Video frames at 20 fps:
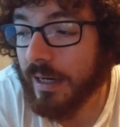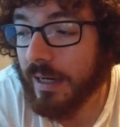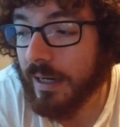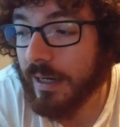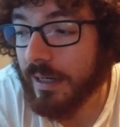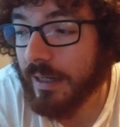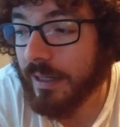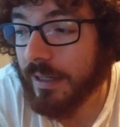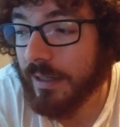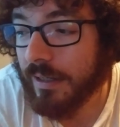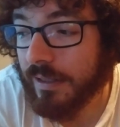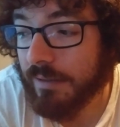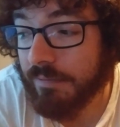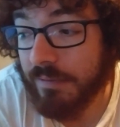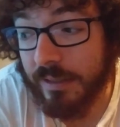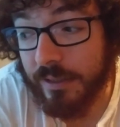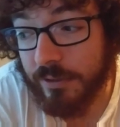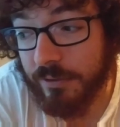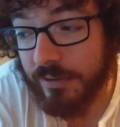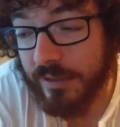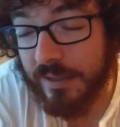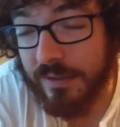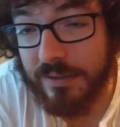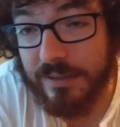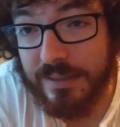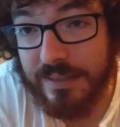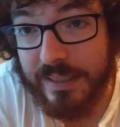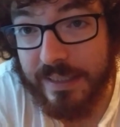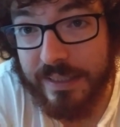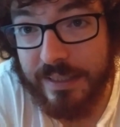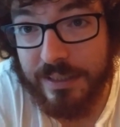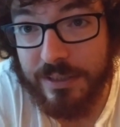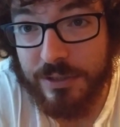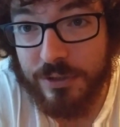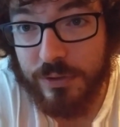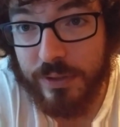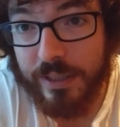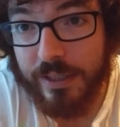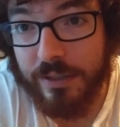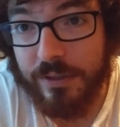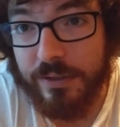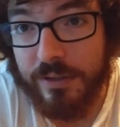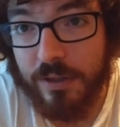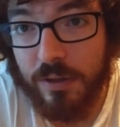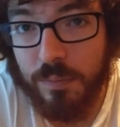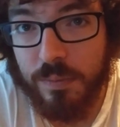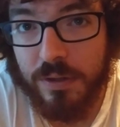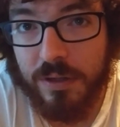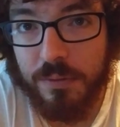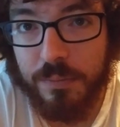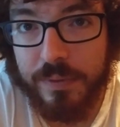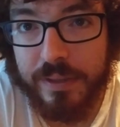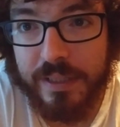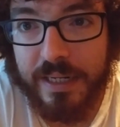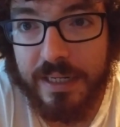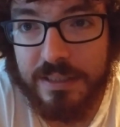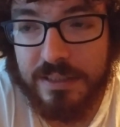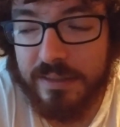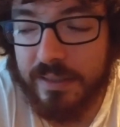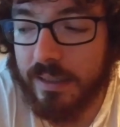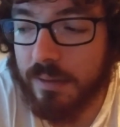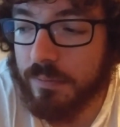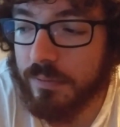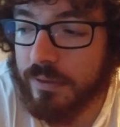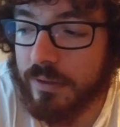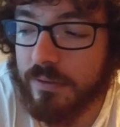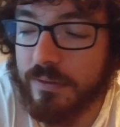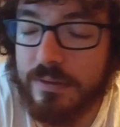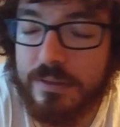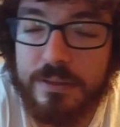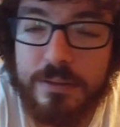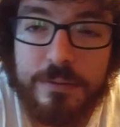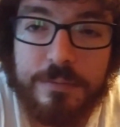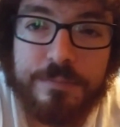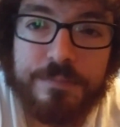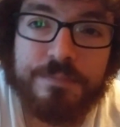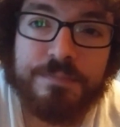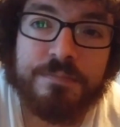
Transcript: Uh, if they do another second trailer, I'll probably react to that one also.